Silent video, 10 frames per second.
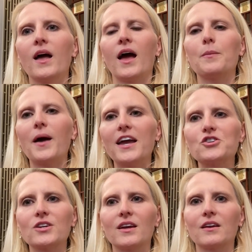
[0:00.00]
and
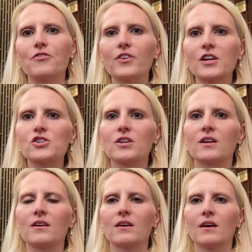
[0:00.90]
patient in
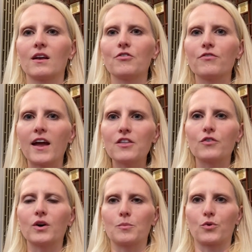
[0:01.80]
affliction,
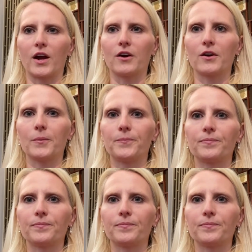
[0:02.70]
faithful in prayer.